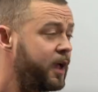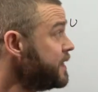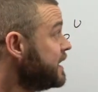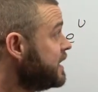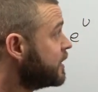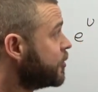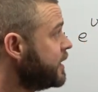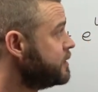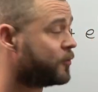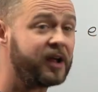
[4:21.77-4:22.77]
And then
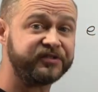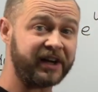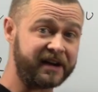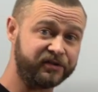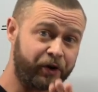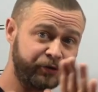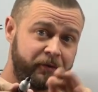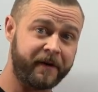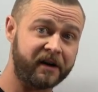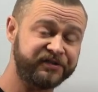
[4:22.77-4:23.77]
integrating the right side is
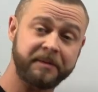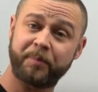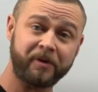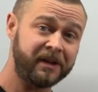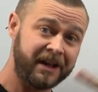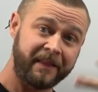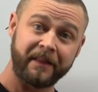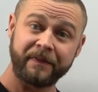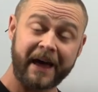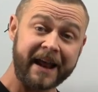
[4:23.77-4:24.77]
also very simple.
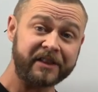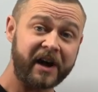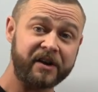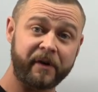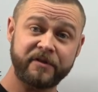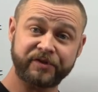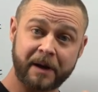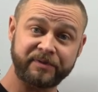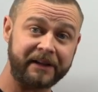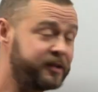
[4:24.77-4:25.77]
That antiderivative
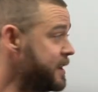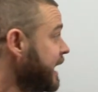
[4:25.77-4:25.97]
comes out to